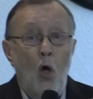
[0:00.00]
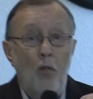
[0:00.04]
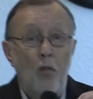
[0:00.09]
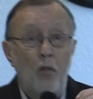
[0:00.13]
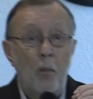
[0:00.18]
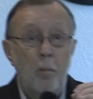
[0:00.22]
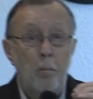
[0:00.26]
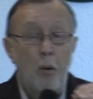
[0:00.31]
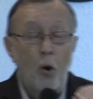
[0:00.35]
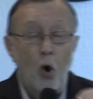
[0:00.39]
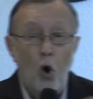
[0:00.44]

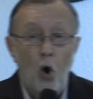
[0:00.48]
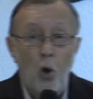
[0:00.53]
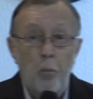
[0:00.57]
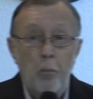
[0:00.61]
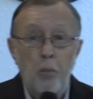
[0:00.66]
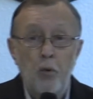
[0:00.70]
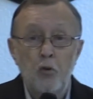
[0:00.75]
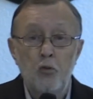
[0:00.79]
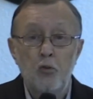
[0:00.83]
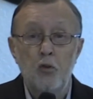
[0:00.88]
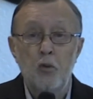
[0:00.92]
The
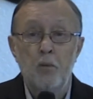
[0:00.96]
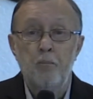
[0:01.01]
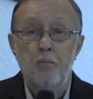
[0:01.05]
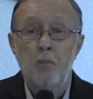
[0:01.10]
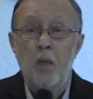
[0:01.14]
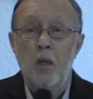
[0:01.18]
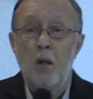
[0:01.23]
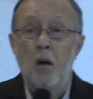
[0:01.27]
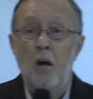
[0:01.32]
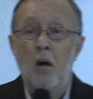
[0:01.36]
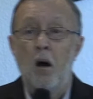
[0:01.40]
purpose
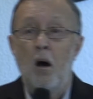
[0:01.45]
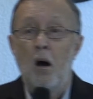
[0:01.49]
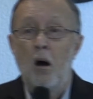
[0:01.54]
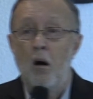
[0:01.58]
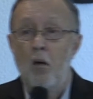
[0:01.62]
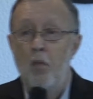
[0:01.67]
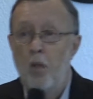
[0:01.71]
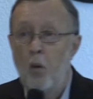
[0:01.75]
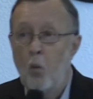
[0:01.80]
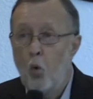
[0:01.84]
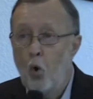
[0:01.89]

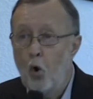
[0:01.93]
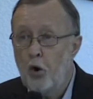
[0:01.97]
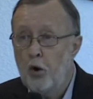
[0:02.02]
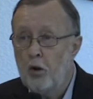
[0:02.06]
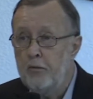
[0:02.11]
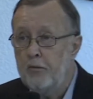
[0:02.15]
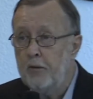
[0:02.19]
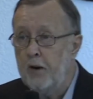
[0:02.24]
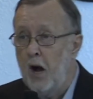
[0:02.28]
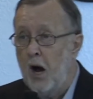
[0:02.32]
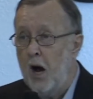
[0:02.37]
of the Word
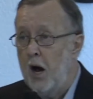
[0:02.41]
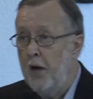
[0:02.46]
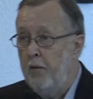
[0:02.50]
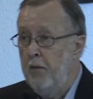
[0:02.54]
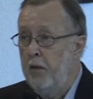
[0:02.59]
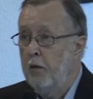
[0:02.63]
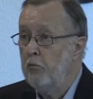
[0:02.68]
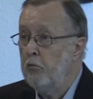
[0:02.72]
of God,